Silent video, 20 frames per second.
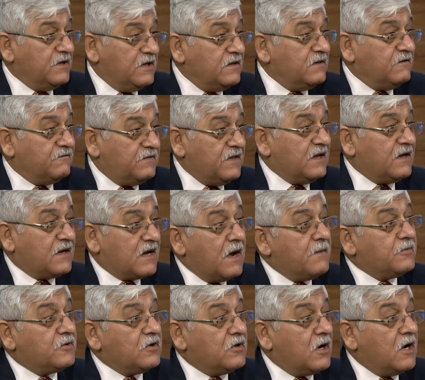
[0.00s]
if, they
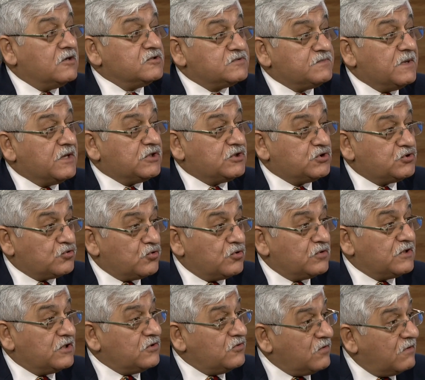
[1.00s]
come to your house, make sure
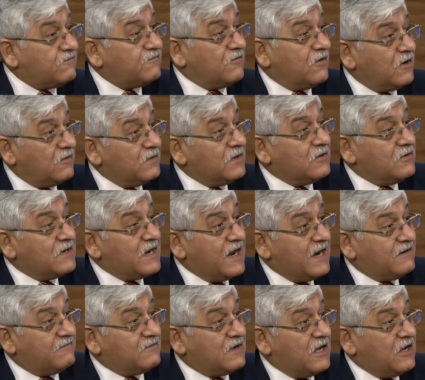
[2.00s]
that you are following good
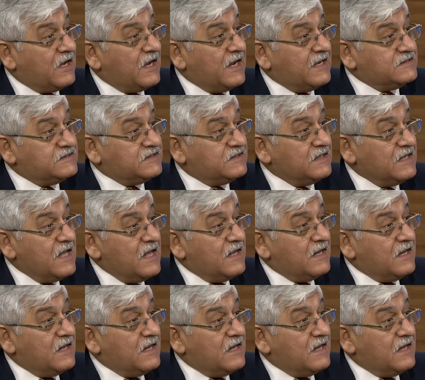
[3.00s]
hand hygiene.